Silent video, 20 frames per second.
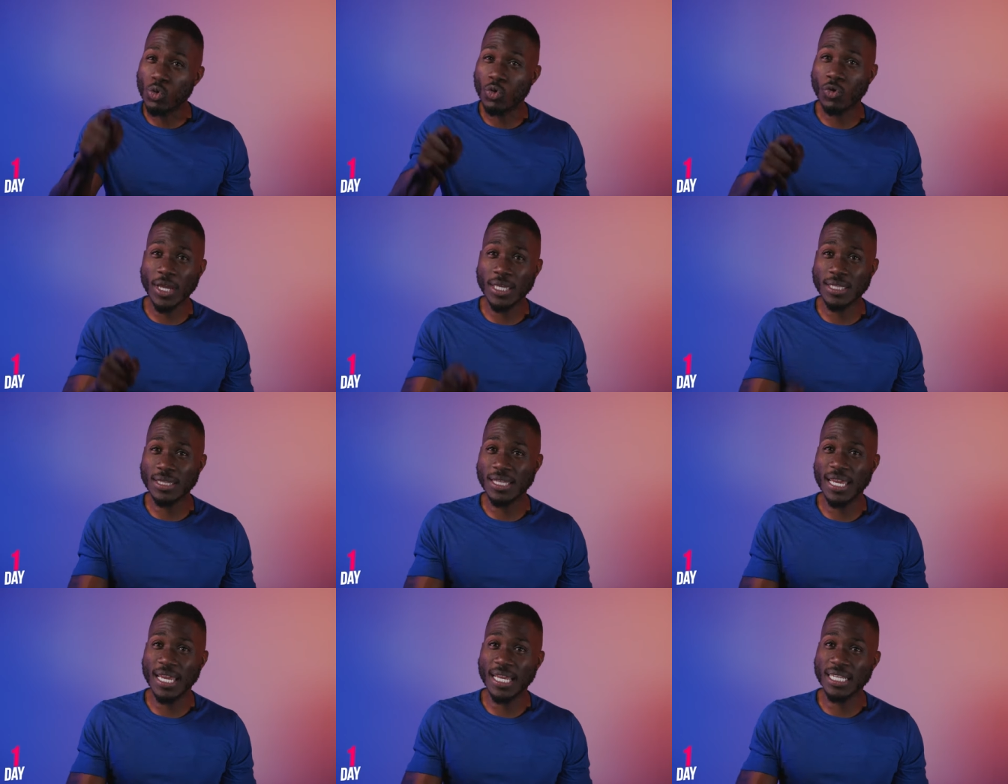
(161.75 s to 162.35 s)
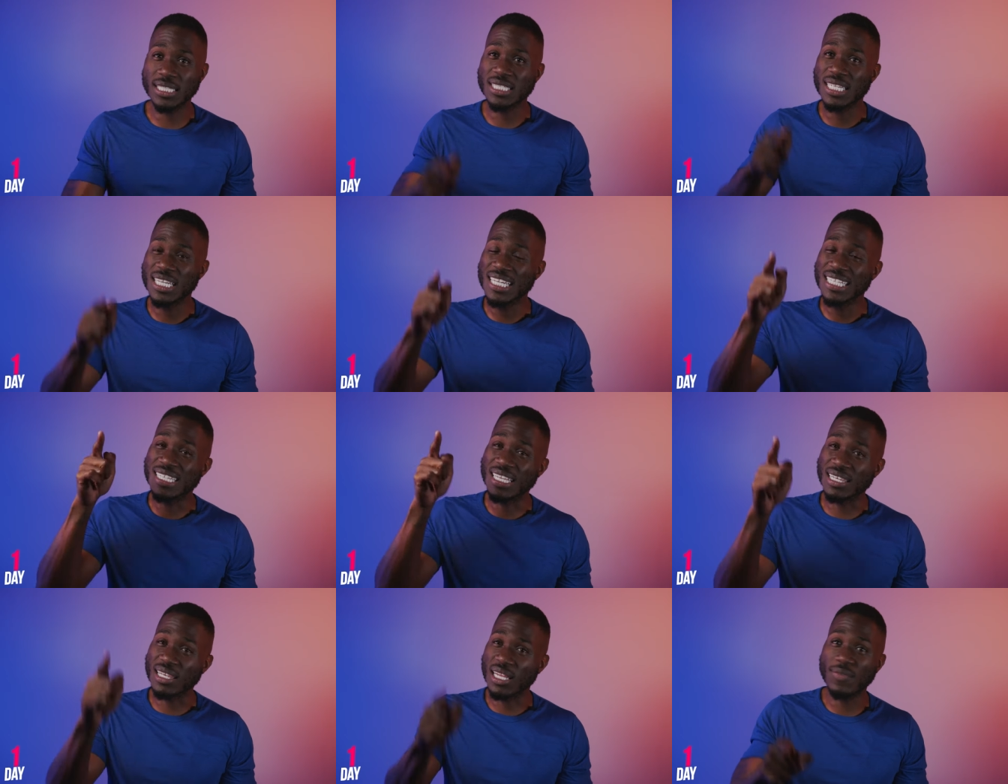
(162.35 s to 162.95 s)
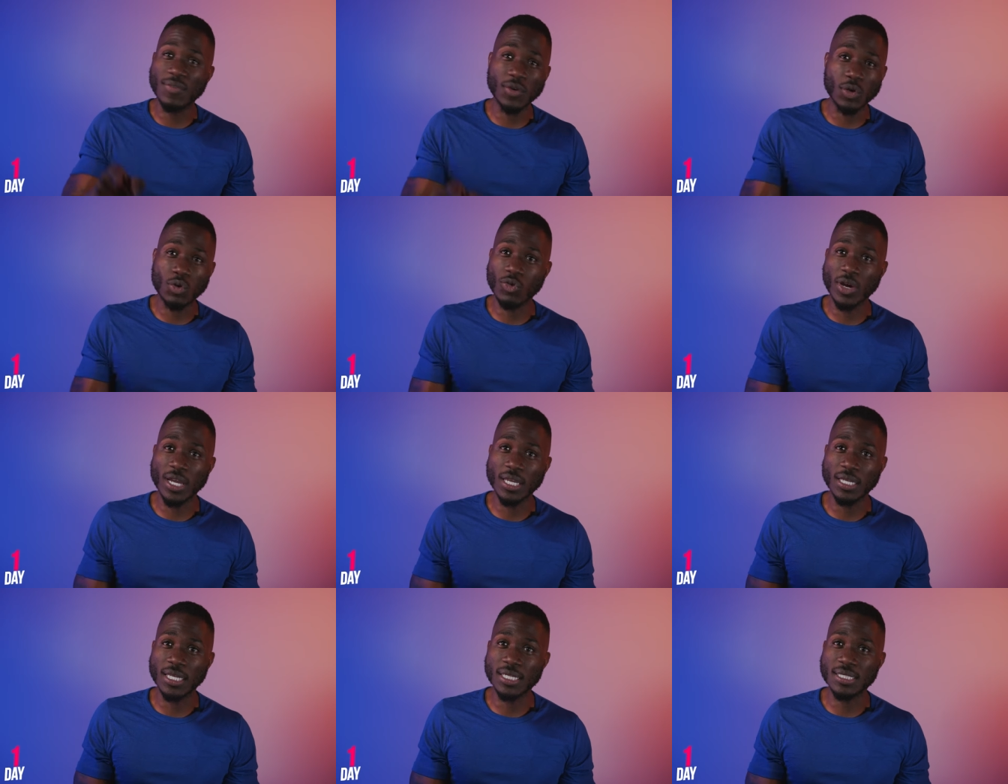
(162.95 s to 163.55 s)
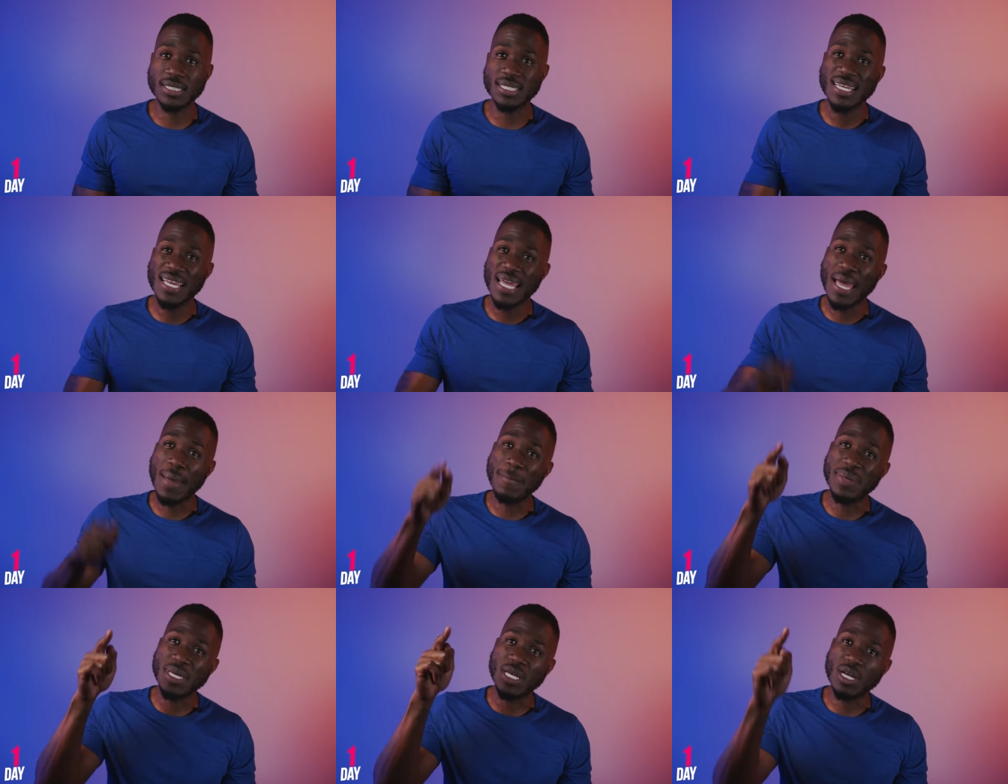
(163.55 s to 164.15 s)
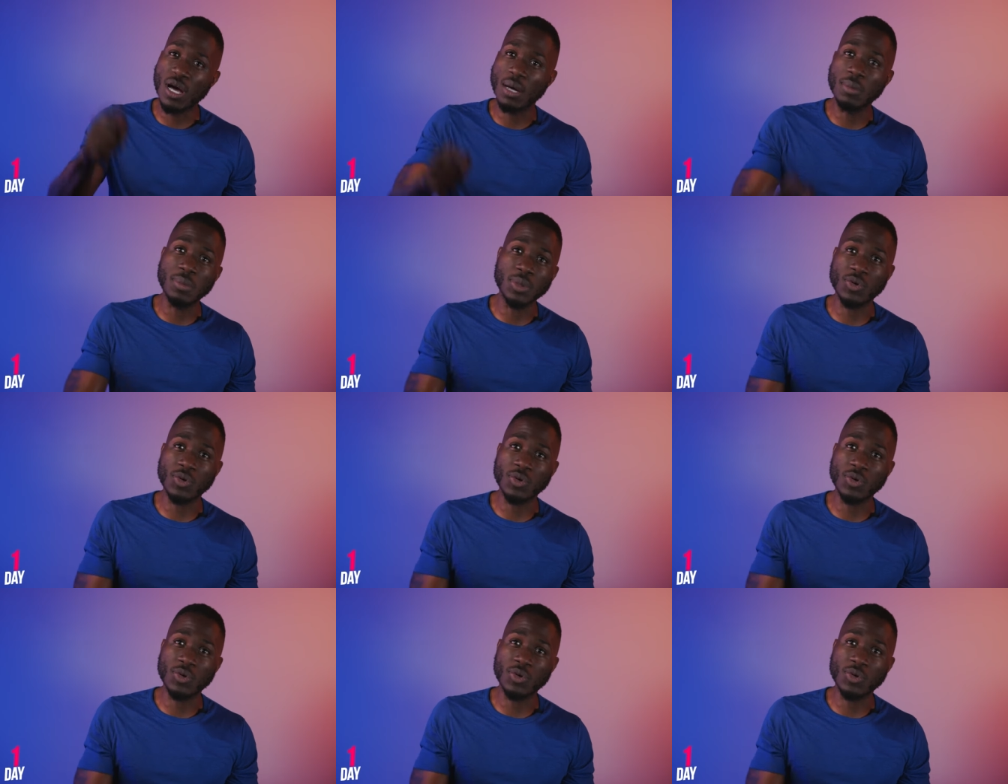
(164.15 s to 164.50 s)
great things, deliver greatness, and become